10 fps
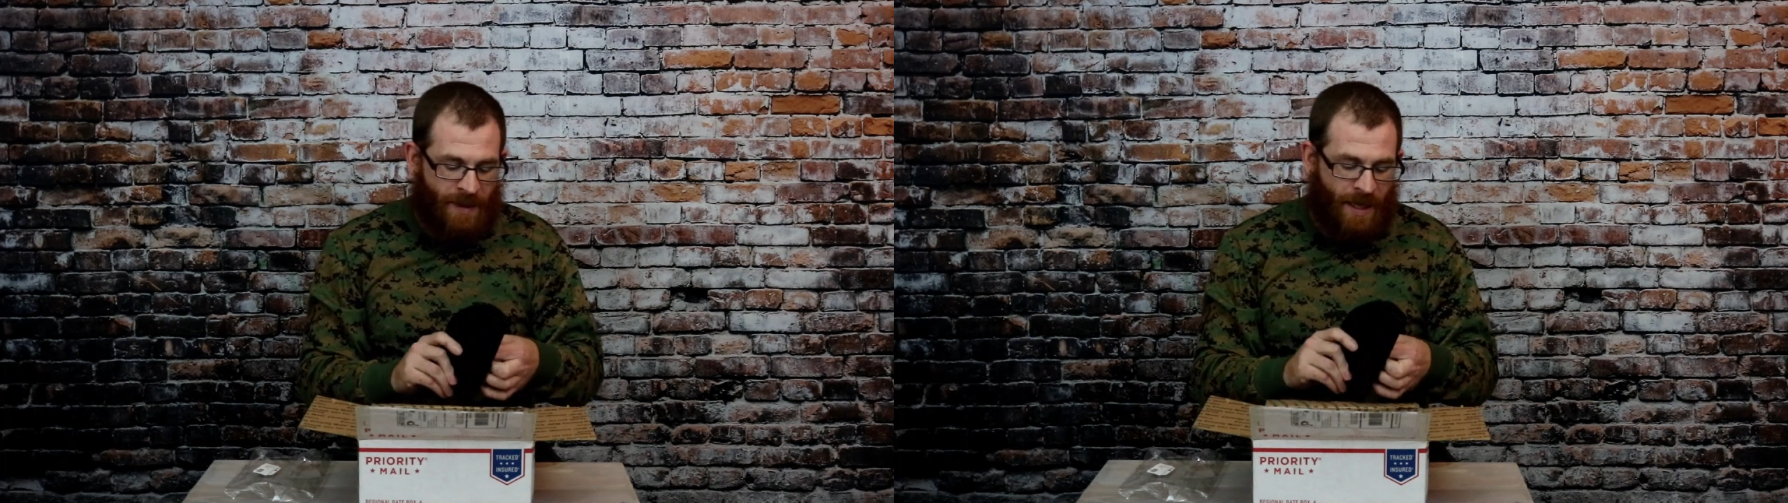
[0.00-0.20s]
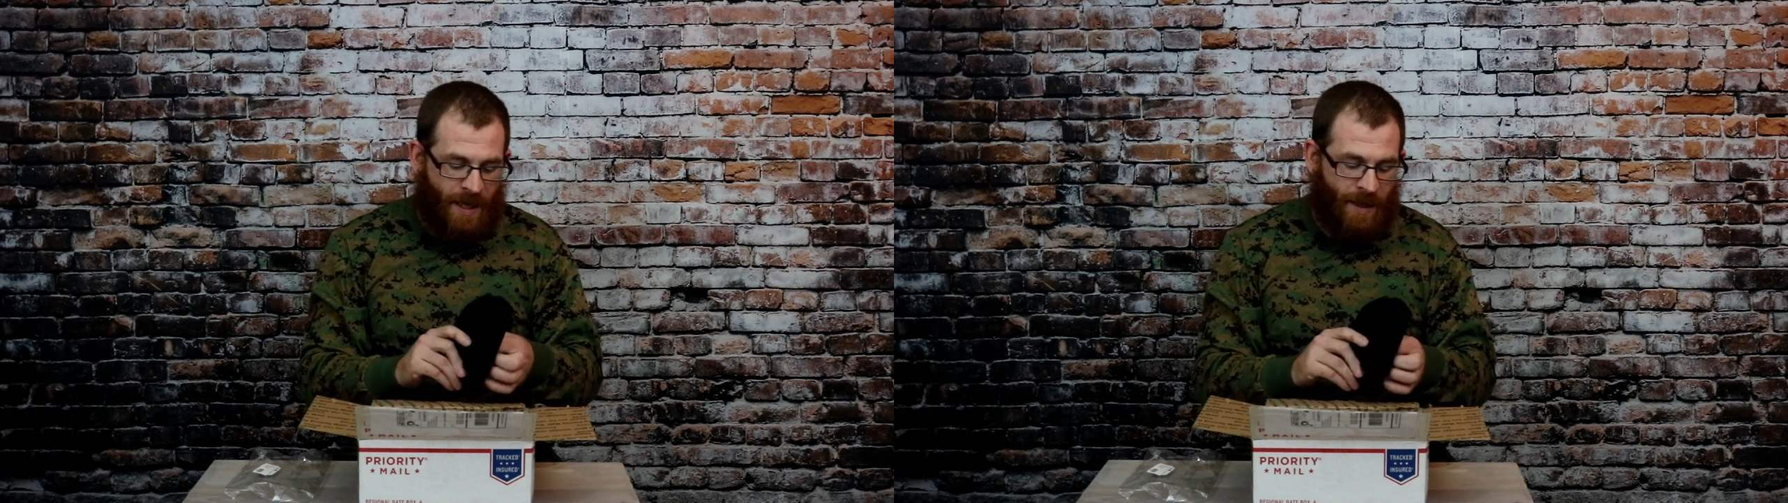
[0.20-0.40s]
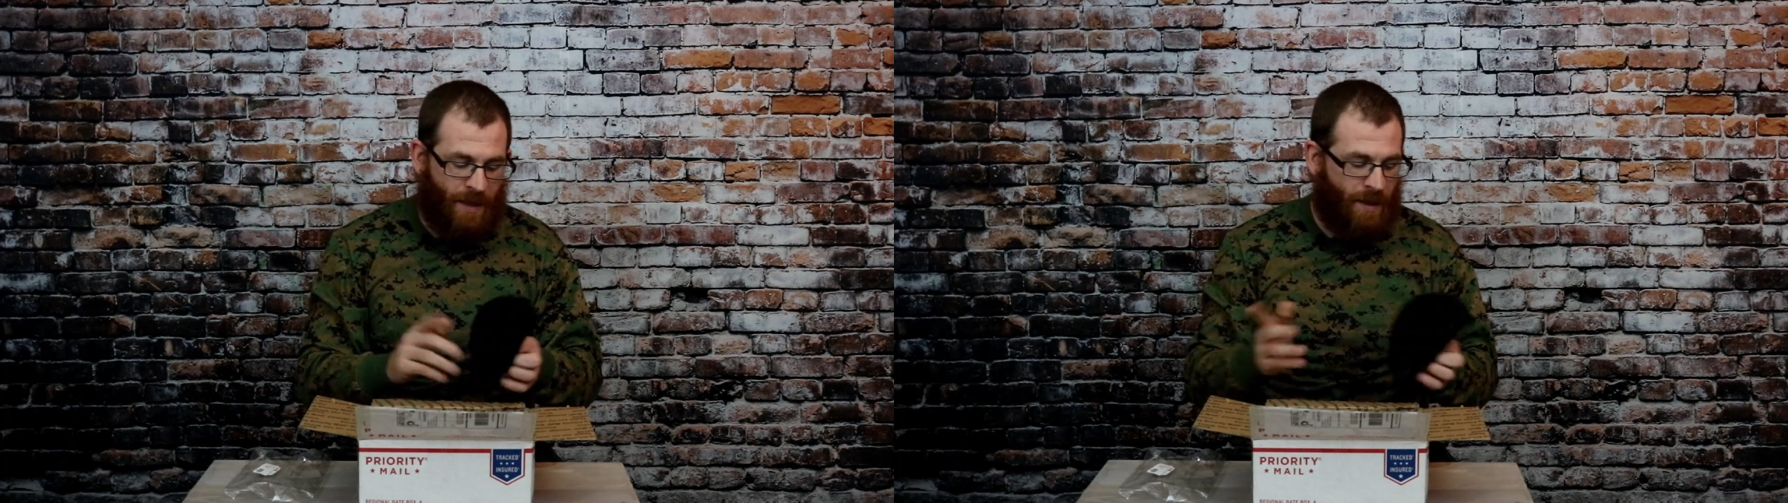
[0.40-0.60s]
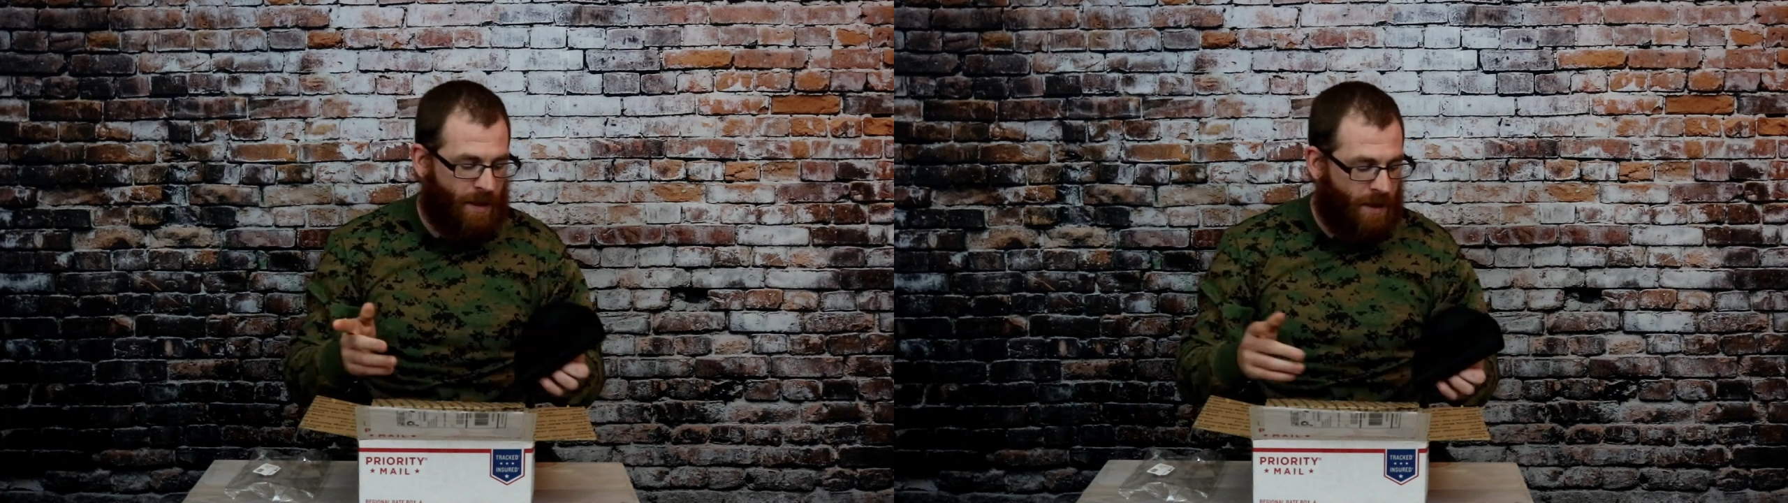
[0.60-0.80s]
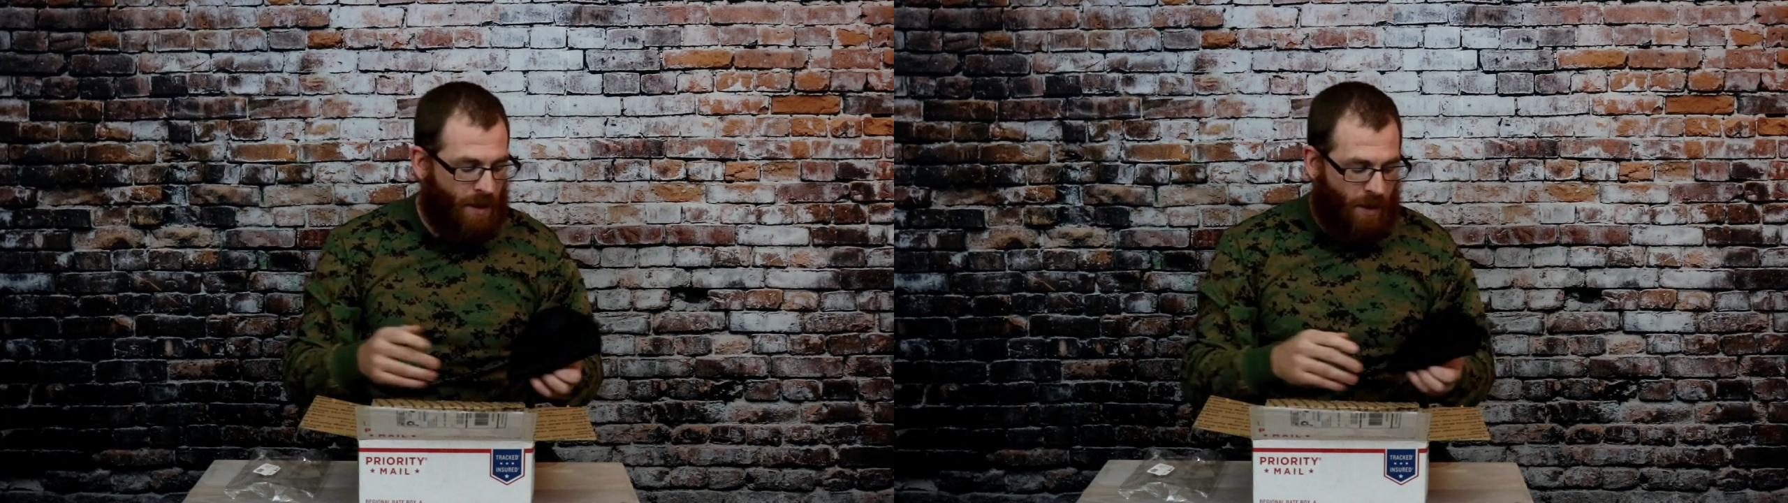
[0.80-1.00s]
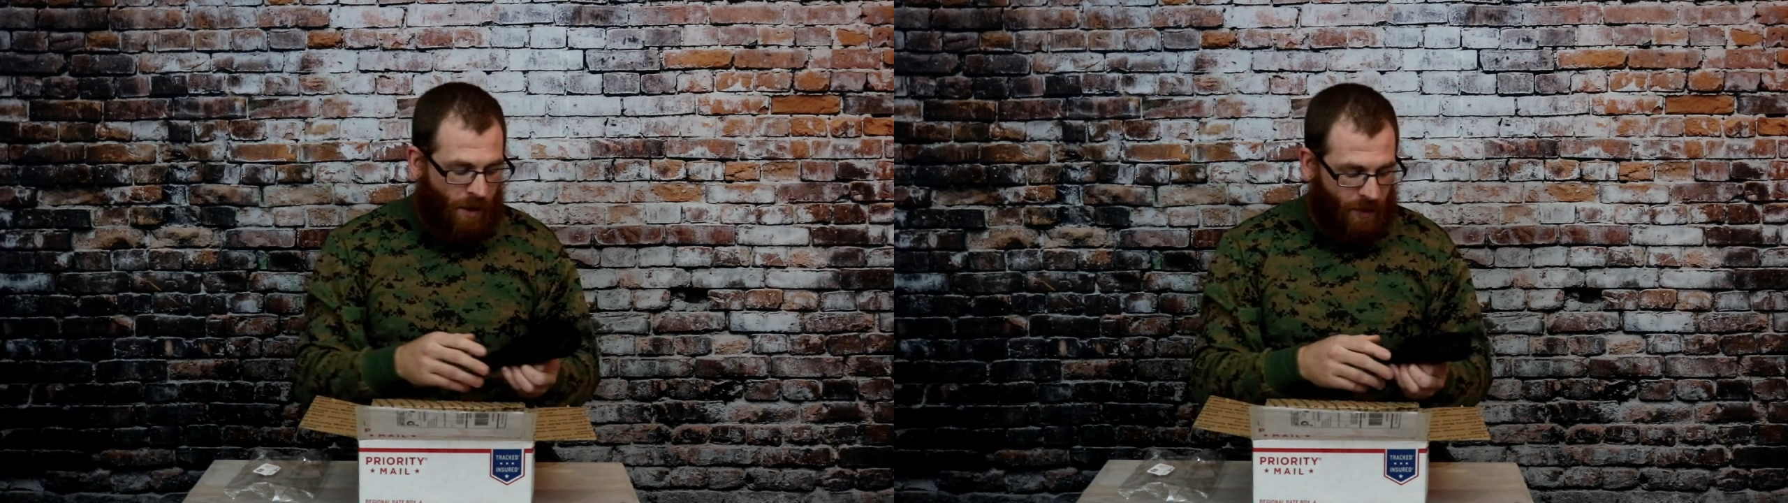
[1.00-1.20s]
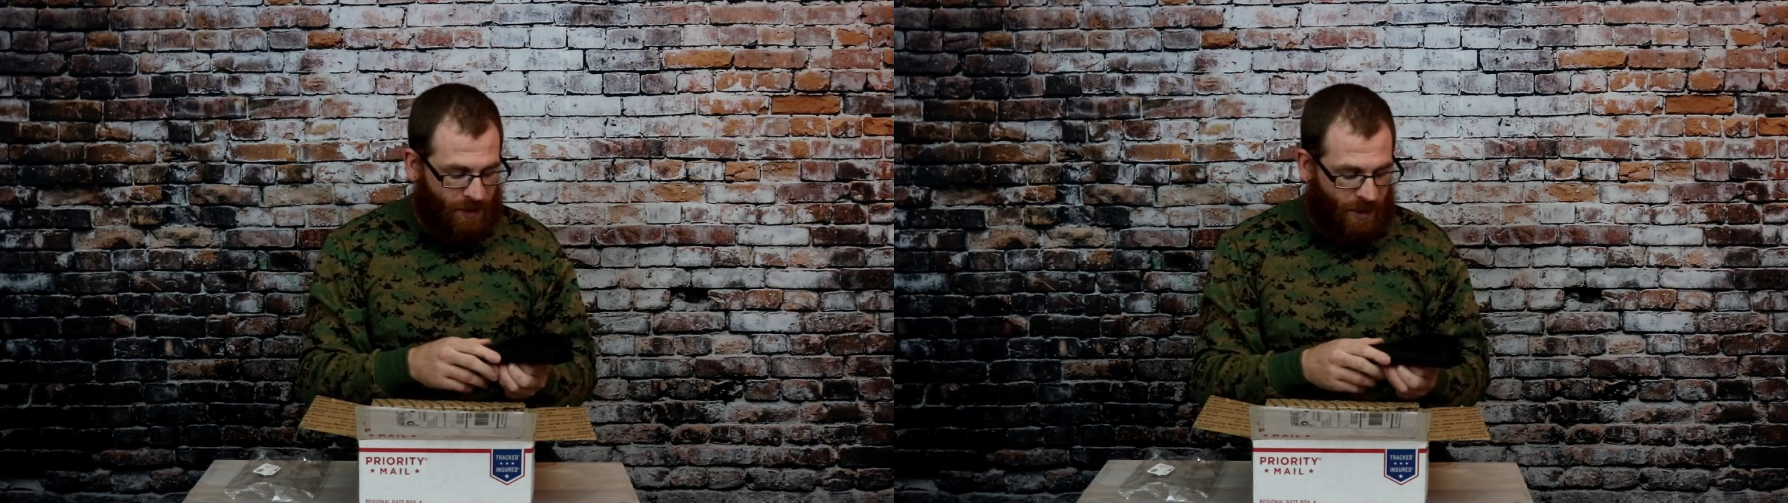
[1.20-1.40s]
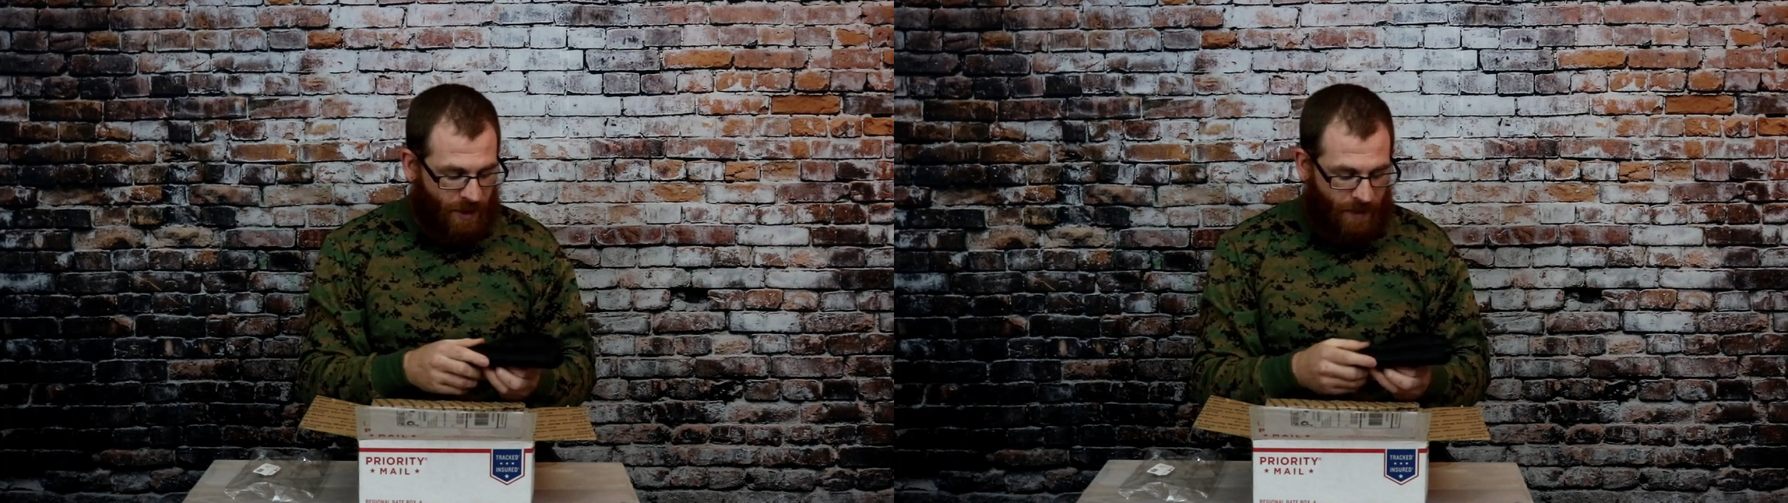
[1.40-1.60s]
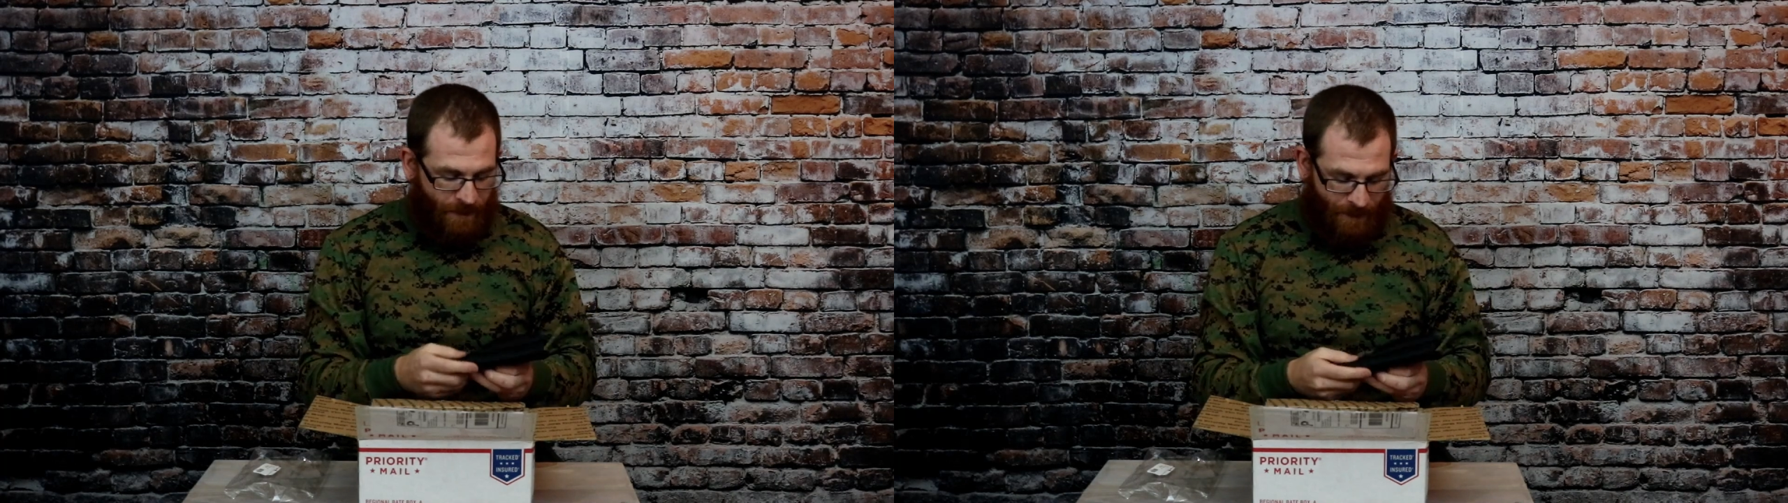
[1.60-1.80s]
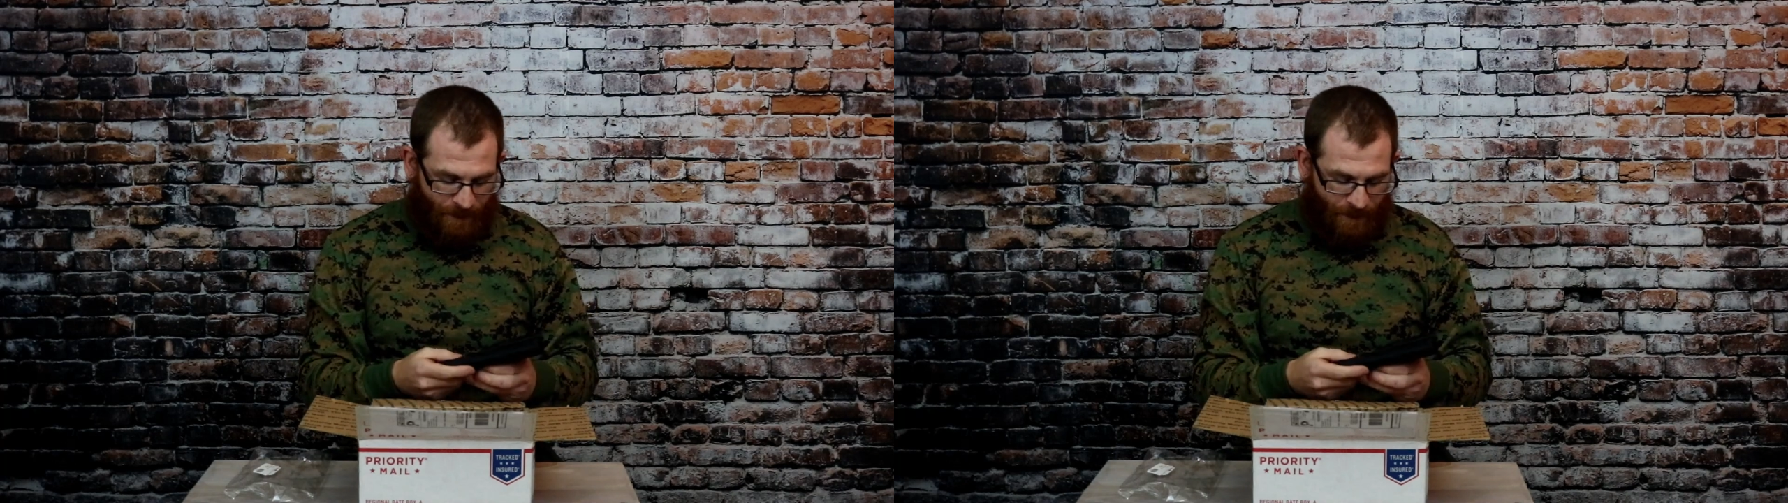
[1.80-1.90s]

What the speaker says: side holster,